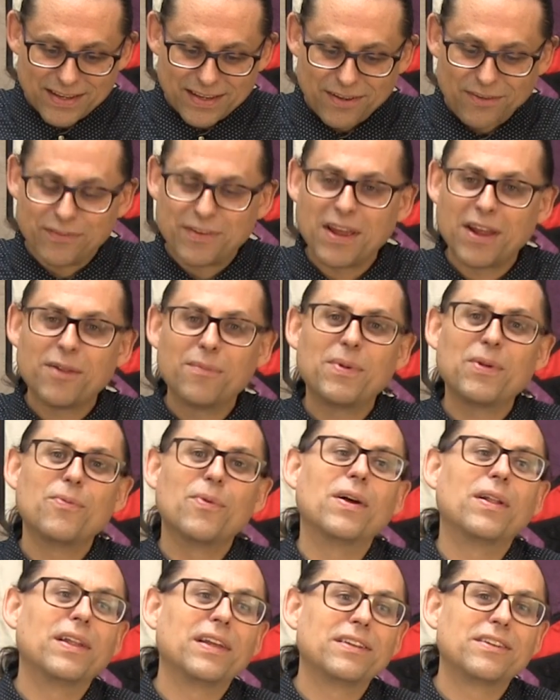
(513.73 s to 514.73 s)
You've got to be
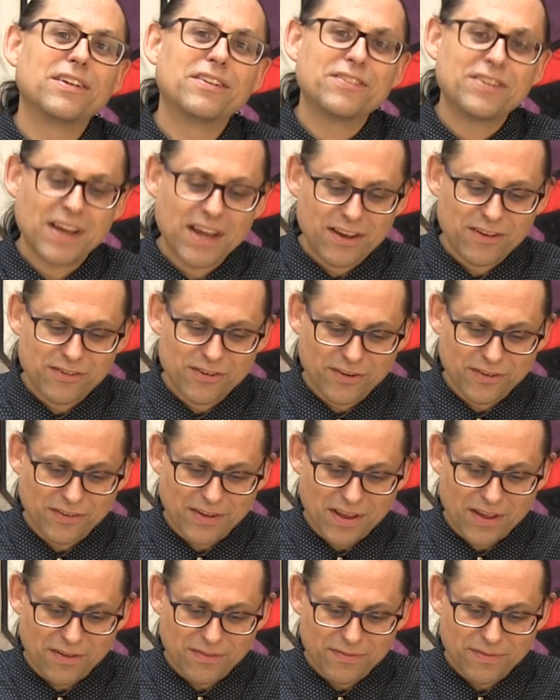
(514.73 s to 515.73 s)
willing to change
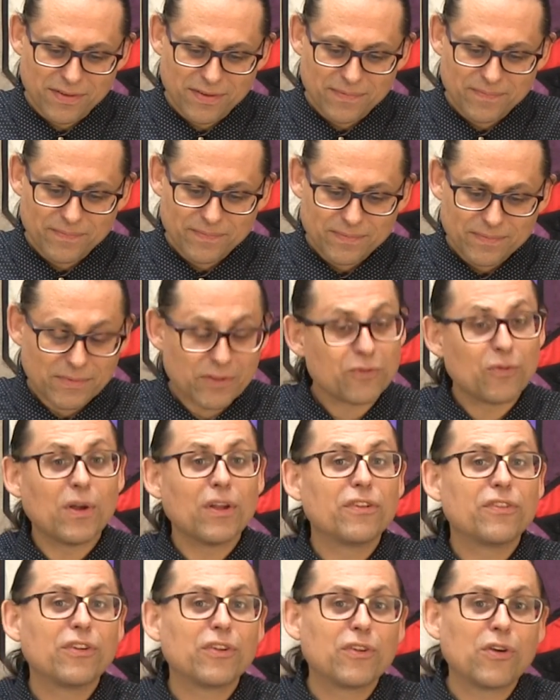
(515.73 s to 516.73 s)
yourself, as well
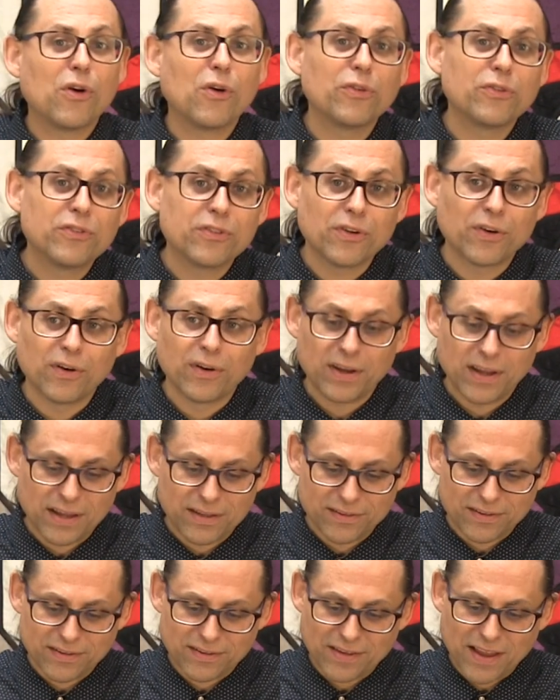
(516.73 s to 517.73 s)
as your culture
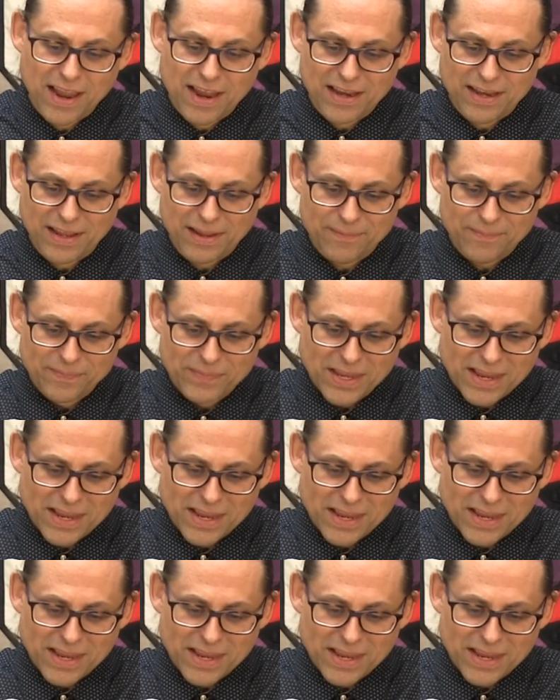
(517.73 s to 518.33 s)
and society.